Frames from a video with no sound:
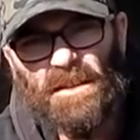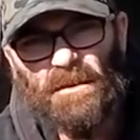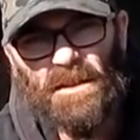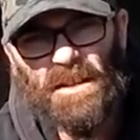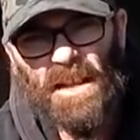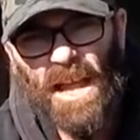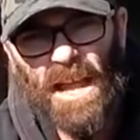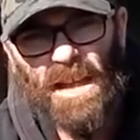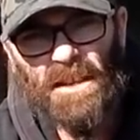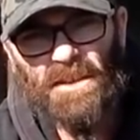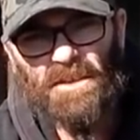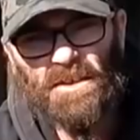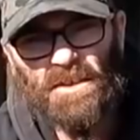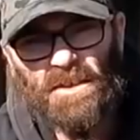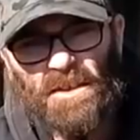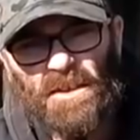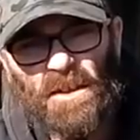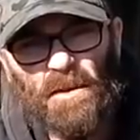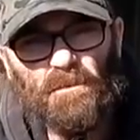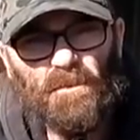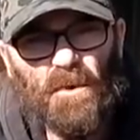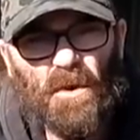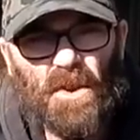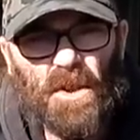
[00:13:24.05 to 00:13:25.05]

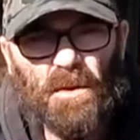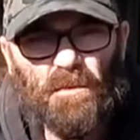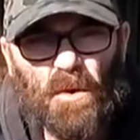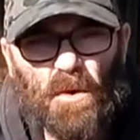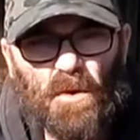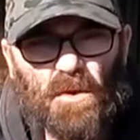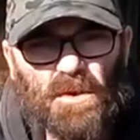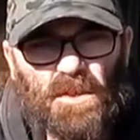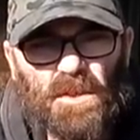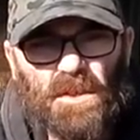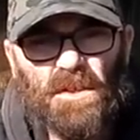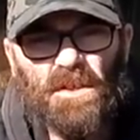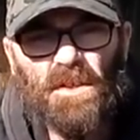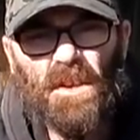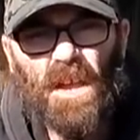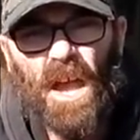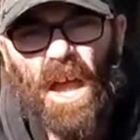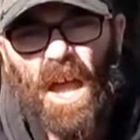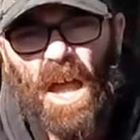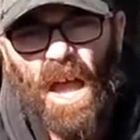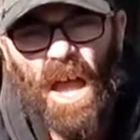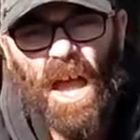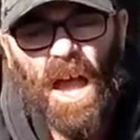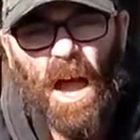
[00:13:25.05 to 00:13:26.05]
Nigel Murray Boots.
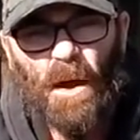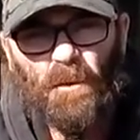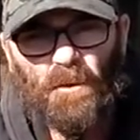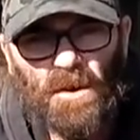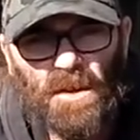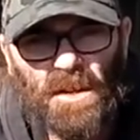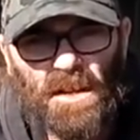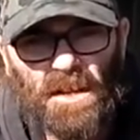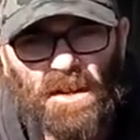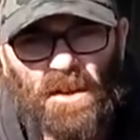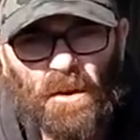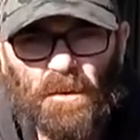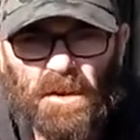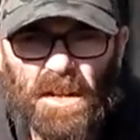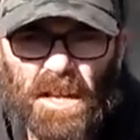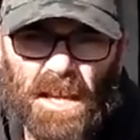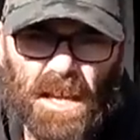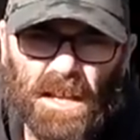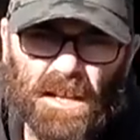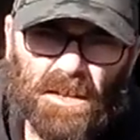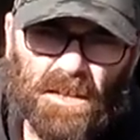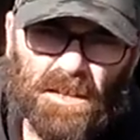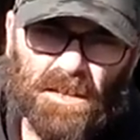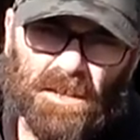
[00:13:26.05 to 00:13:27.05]
I'm going to nominate